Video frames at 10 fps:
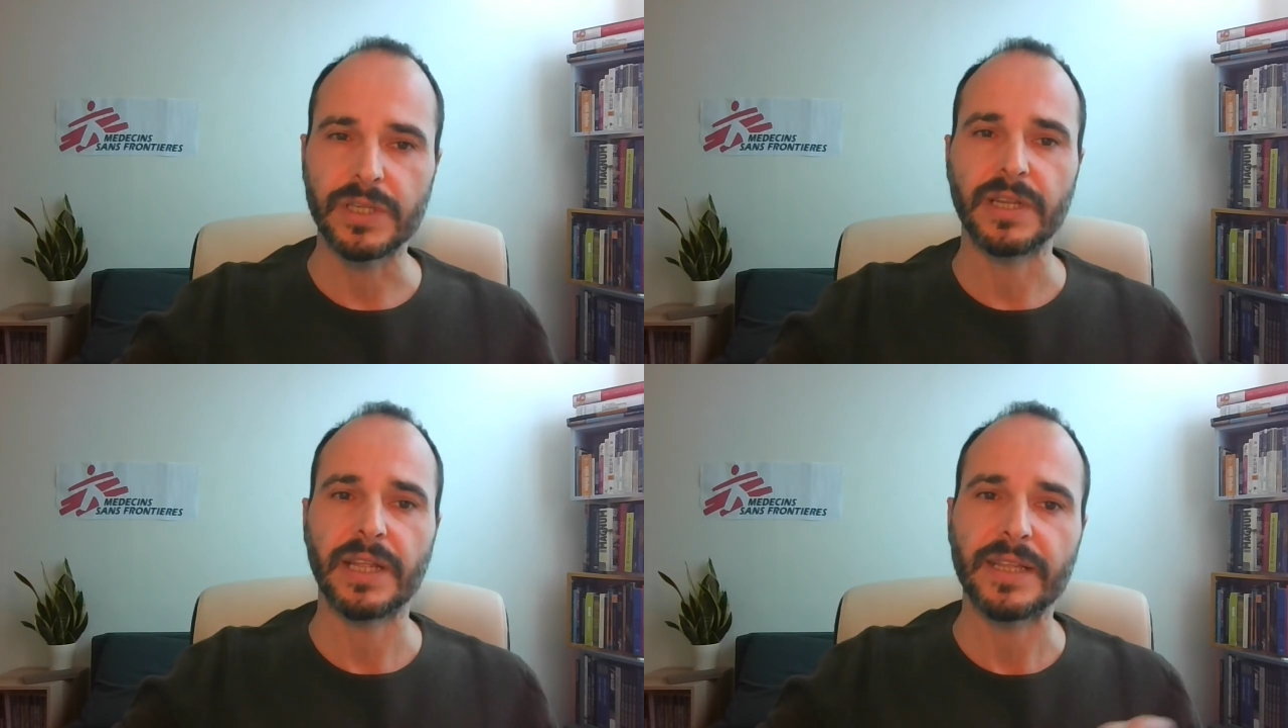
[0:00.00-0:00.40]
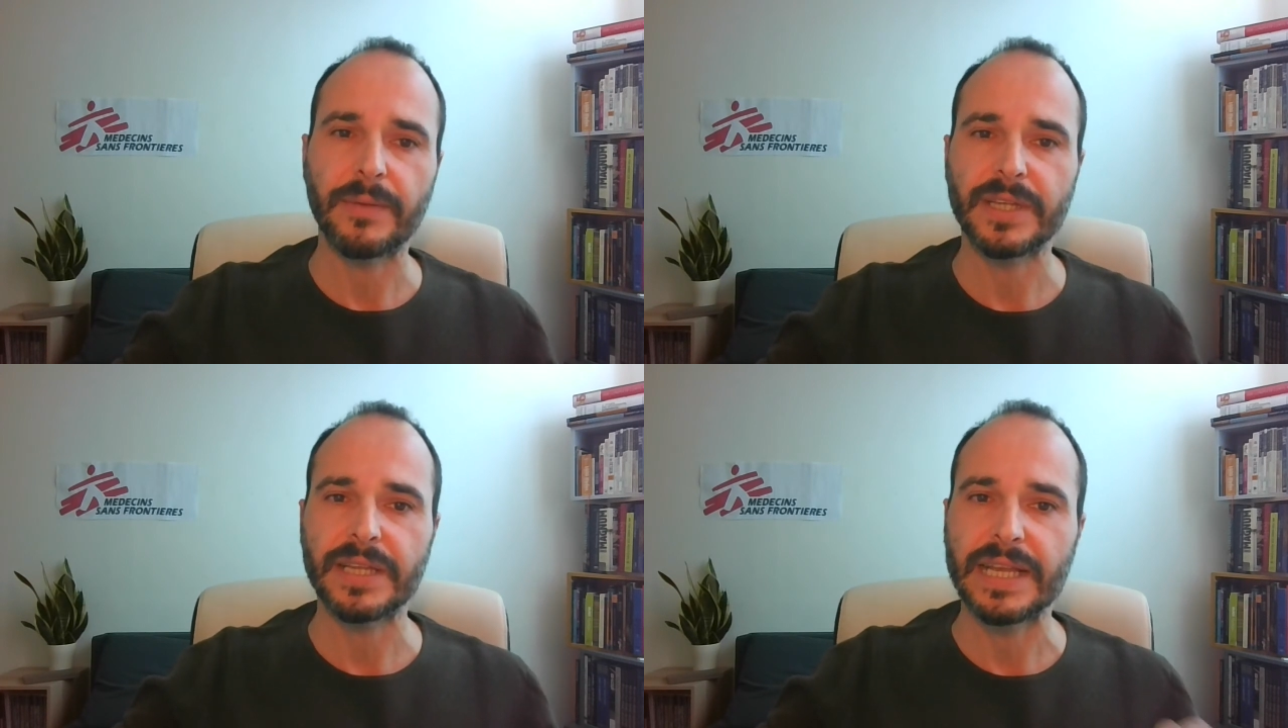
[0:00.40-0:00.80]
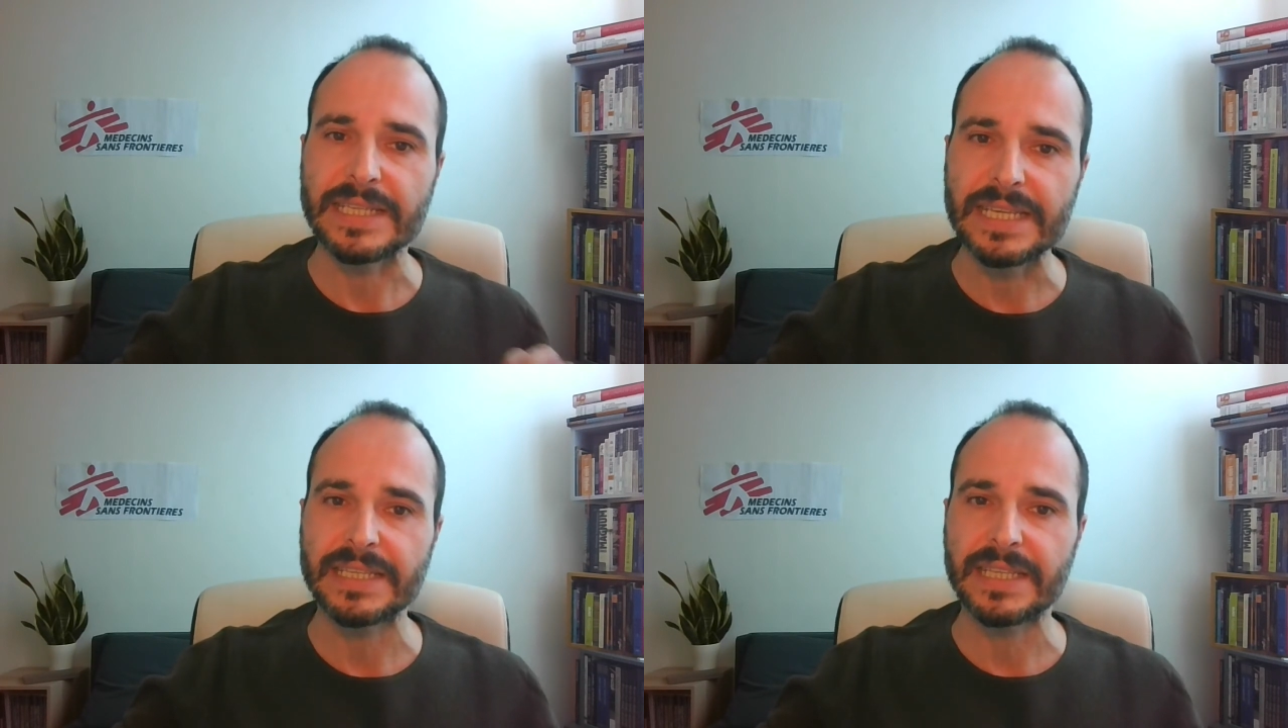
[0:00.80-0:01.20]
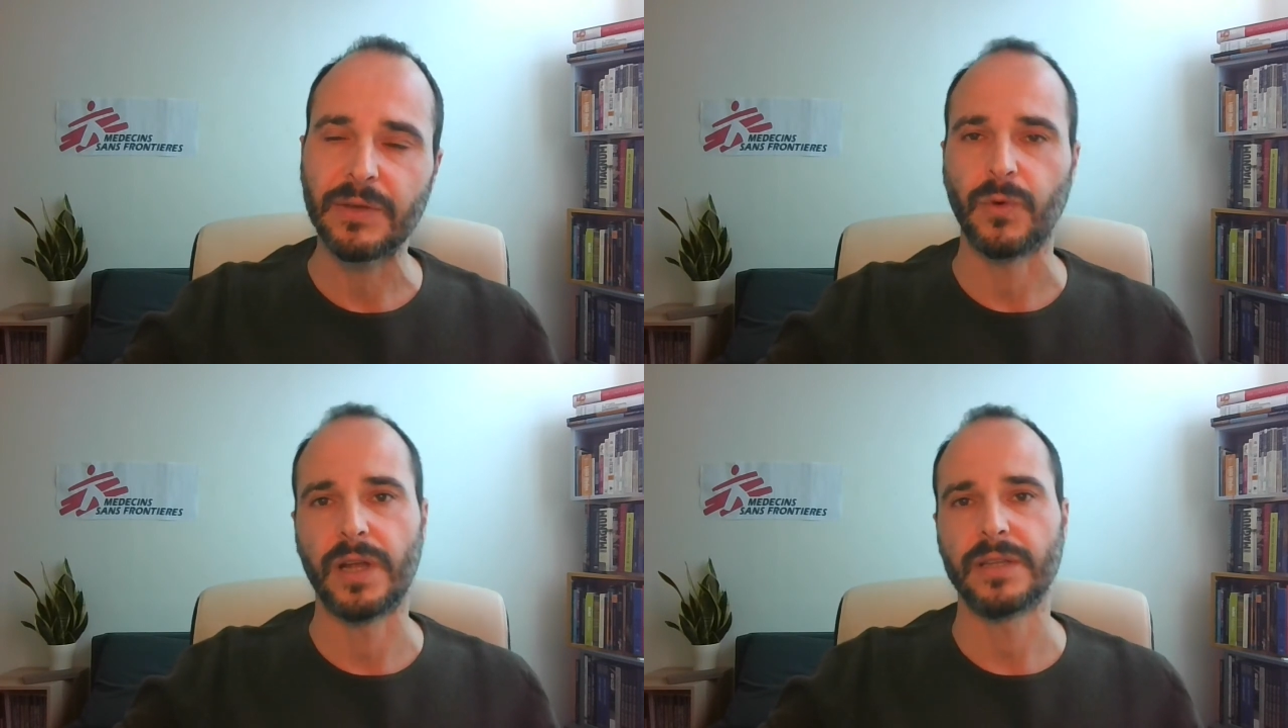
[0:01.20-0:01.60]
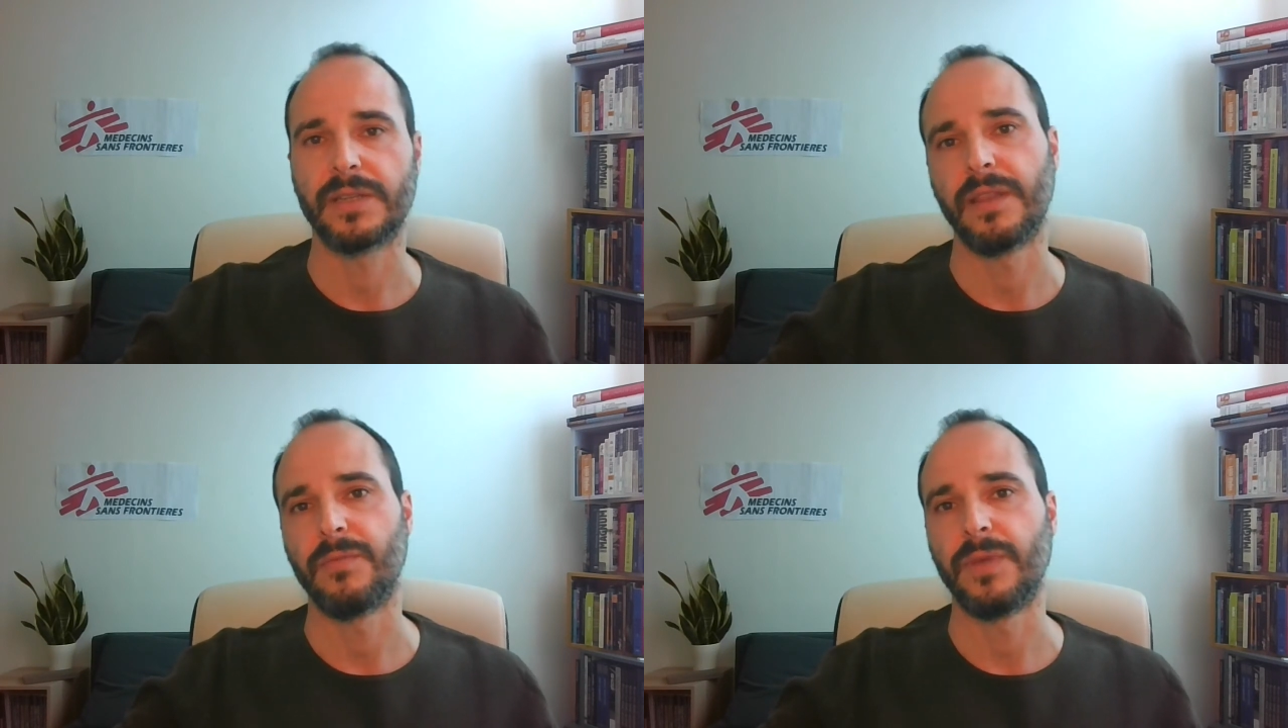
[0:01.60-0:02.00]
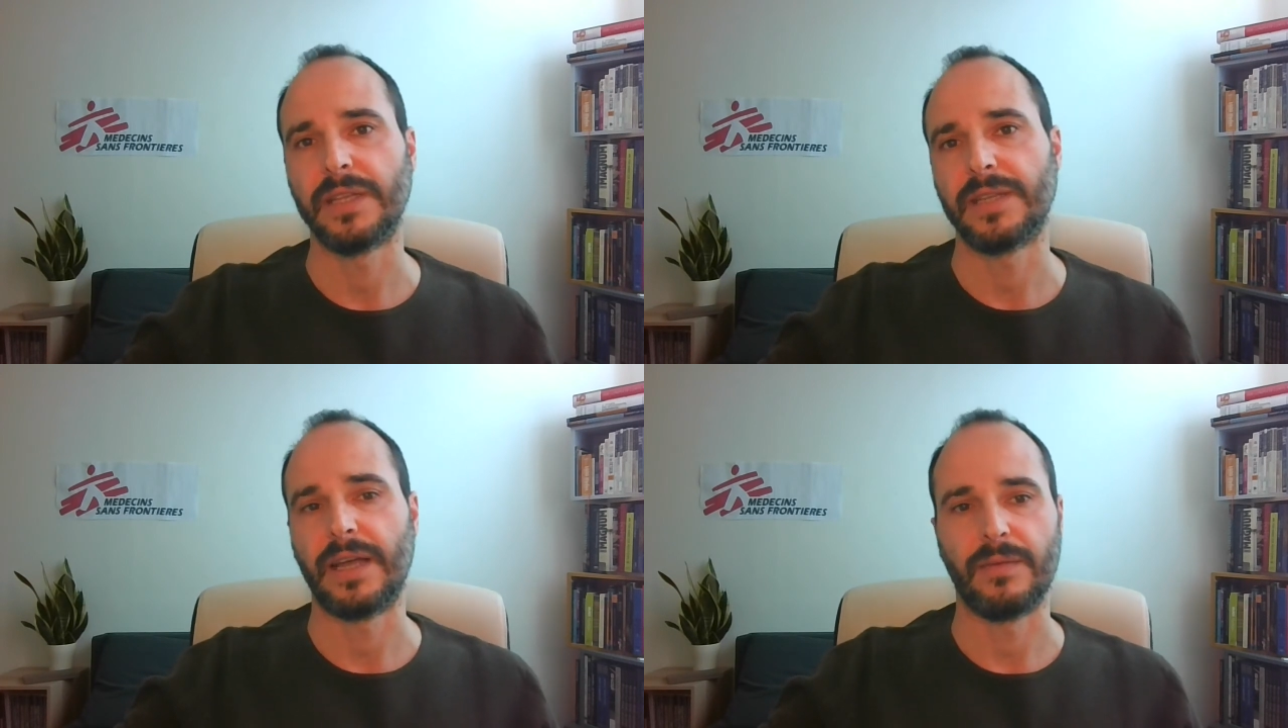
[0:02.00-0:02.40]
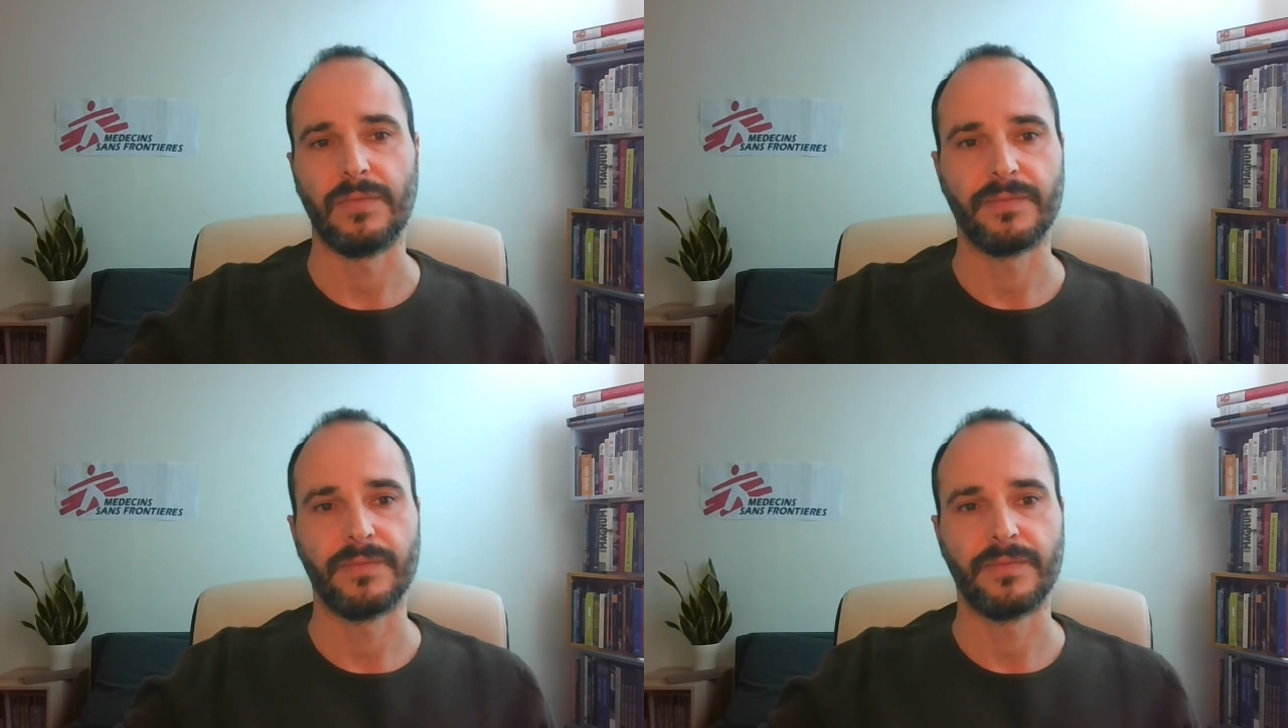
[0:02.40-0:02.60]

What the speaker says: and adapting existing ones in the meantime.